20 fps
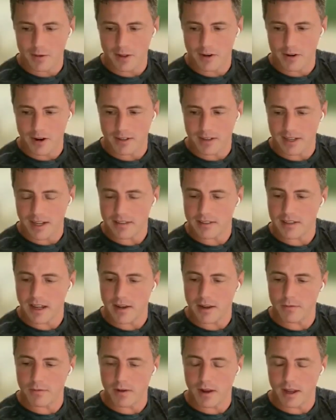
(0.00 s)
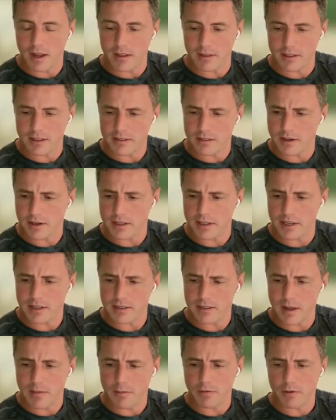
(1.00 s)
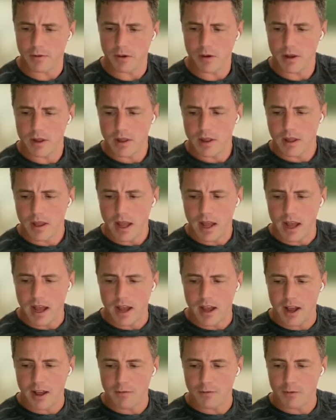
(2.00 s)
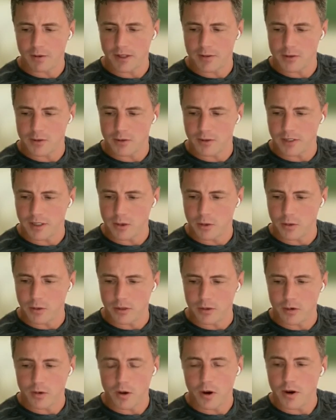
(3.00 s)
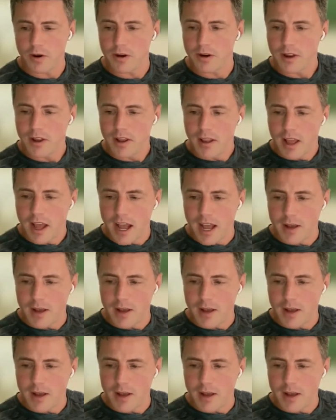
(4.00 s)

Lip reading: When I wrote that today, the day before, I thought that was a really cool little quote.